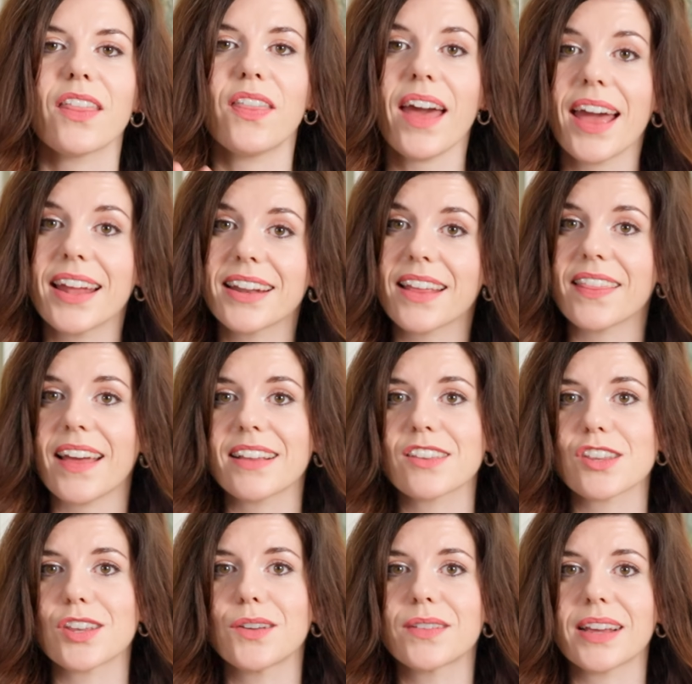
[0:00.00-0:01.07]
Then there's
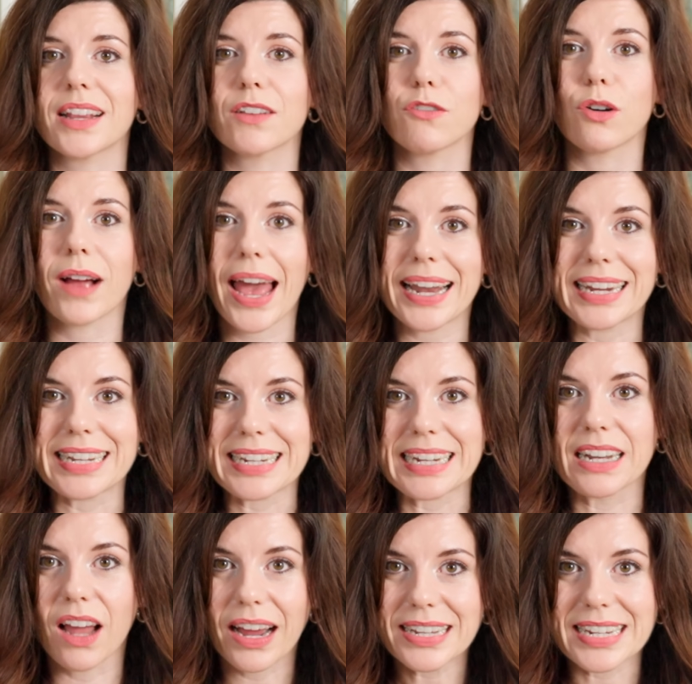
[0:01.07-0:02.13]
choosing the wrong LED
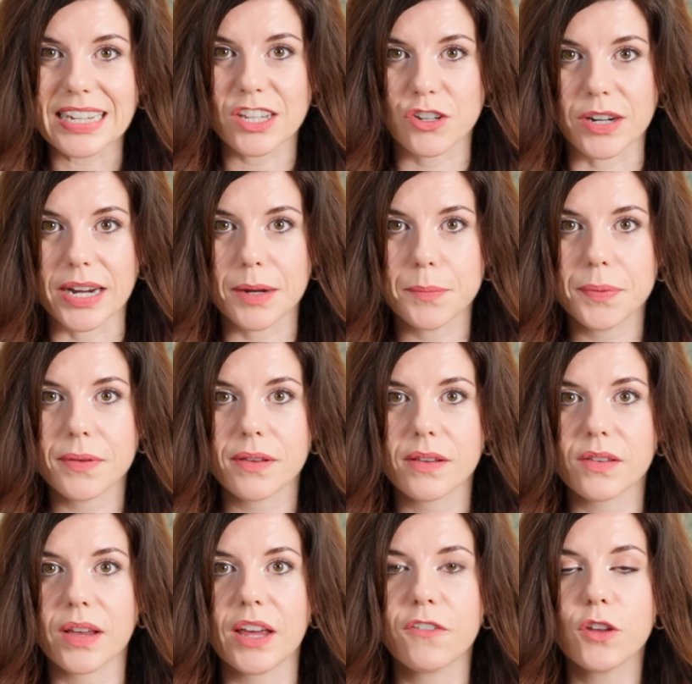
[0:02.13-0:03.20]
lighting strips.
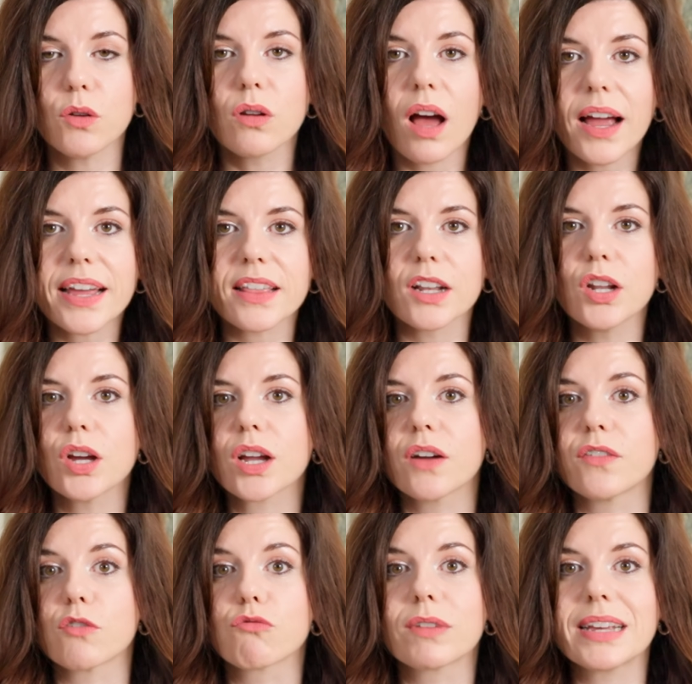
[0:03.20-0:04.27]
So if you like the look
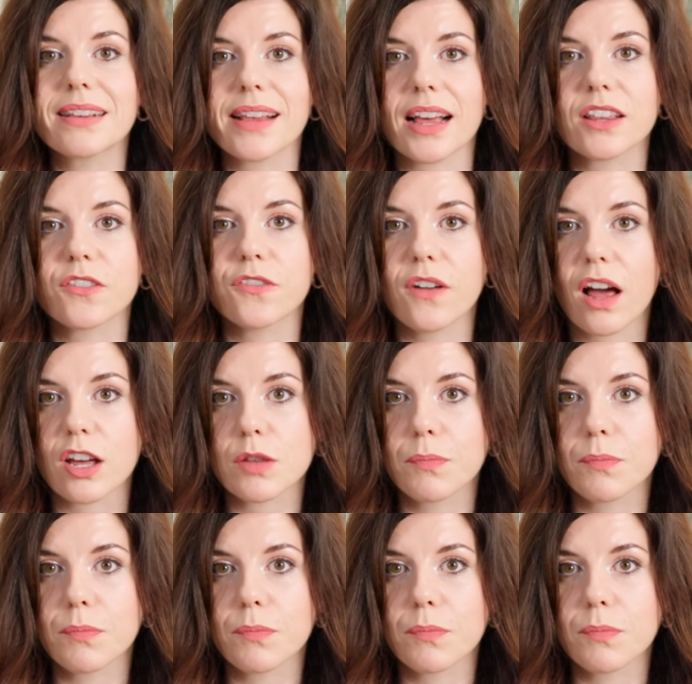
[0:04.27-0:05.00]
of a recessed flush